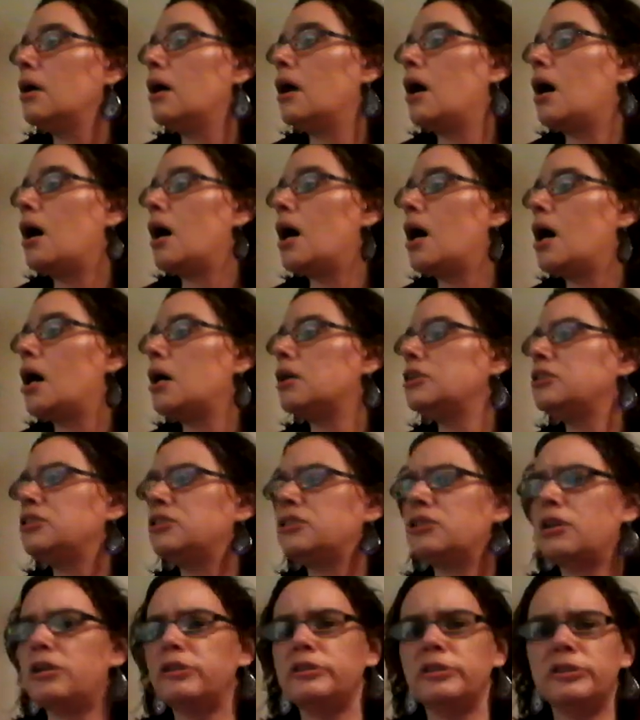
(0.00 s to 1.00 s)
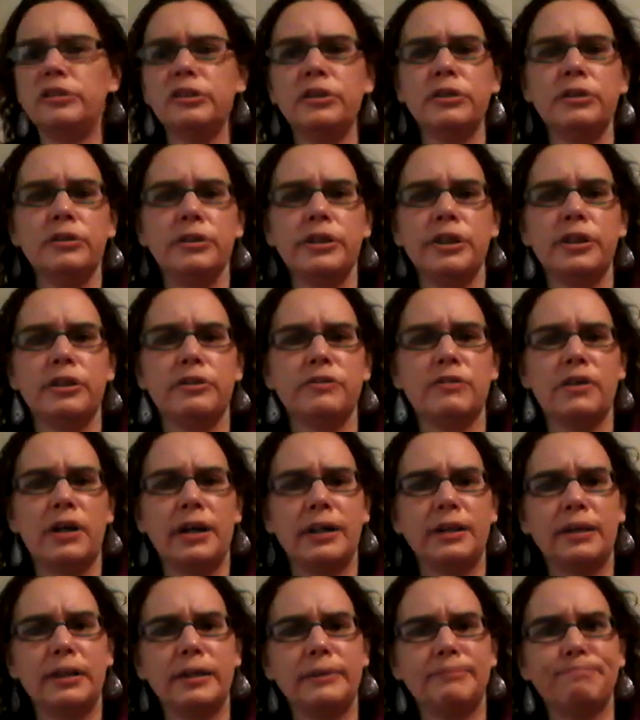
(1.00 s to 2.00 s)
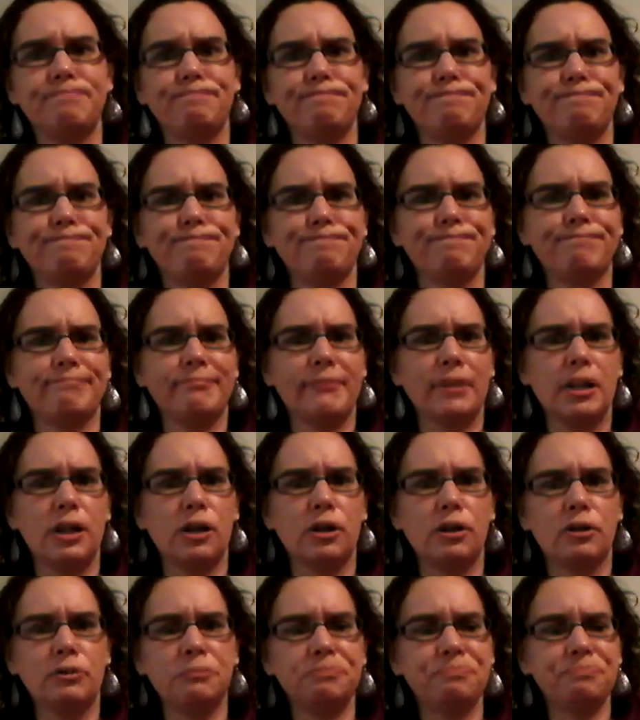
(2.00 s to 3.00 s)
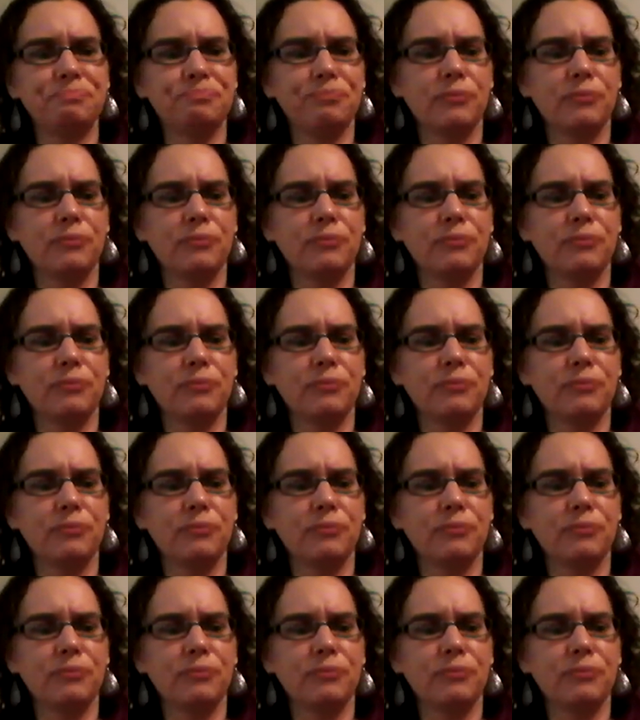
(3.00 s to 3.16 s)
It's starting to turn here finally. You know,